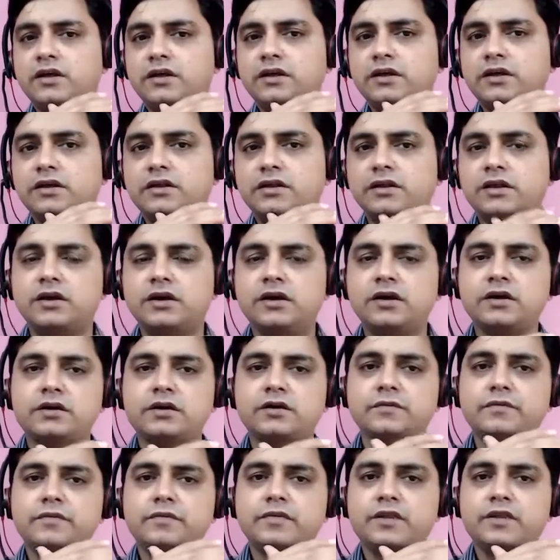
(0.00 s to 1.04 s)
the
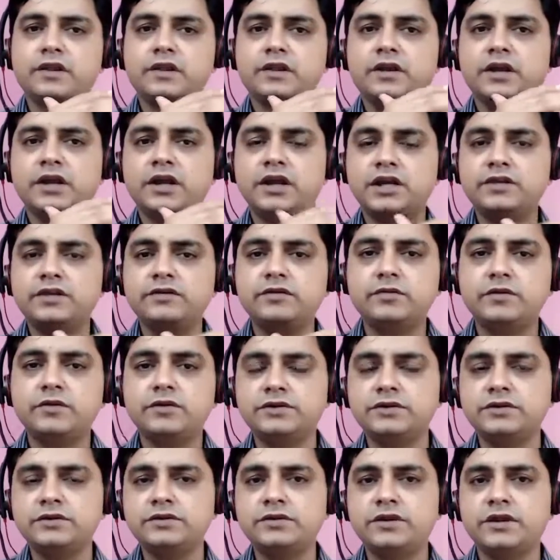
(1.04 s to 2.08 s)
negative
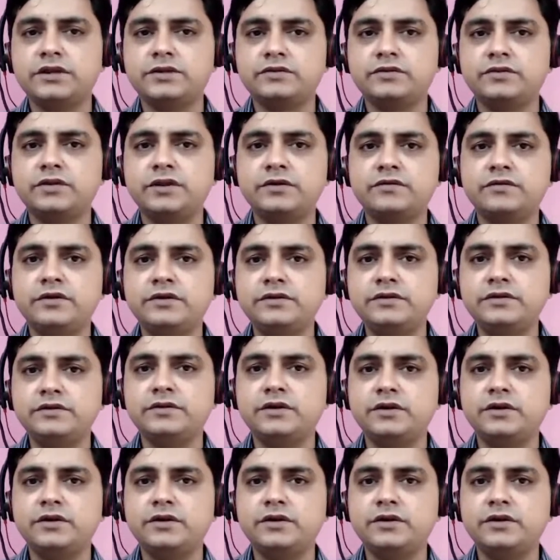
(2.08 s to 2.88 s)
emotions, rest of the events,